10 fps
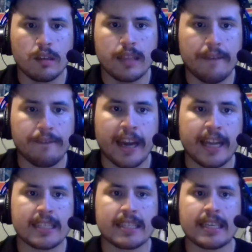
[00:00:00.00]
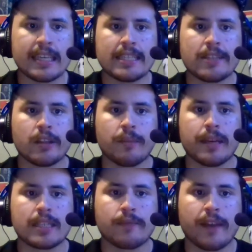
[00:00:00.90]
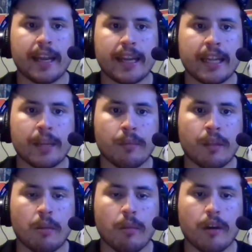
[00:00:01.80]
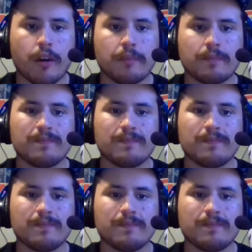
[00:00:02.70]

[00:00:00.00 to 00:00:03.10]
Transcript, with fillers: That fight is easily the best fight in the MMO.